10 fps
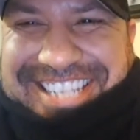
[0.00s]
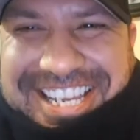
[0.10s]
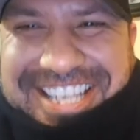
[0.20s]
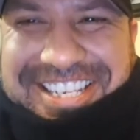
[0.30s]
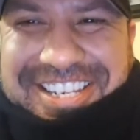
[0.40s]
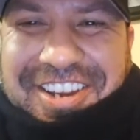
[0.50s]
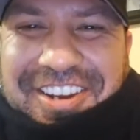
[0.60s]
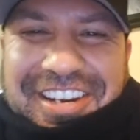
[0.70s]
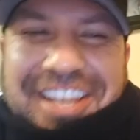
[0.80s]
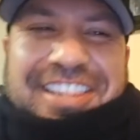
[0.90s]

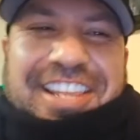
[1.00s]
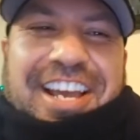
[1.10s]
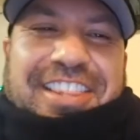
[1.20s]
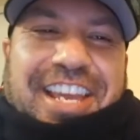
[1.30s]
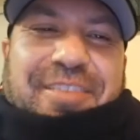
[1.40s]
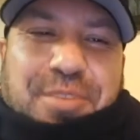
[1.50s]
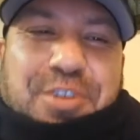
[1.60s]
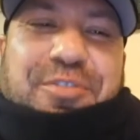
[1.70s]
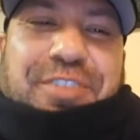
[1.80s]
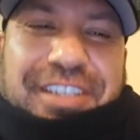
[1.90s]
No, not that
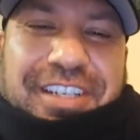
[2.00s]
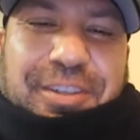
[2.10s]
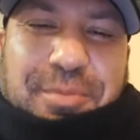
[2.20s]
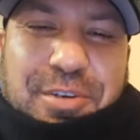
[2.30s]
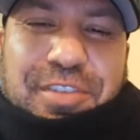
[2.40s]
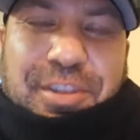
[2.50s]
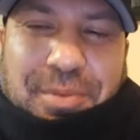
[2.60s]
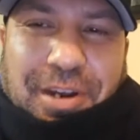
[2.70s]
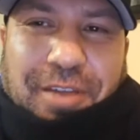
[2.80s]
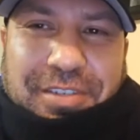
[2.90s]
movie, not the movie The
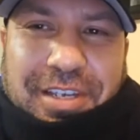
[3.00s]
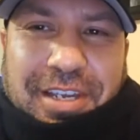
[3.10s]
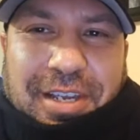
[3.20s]
Prophecy,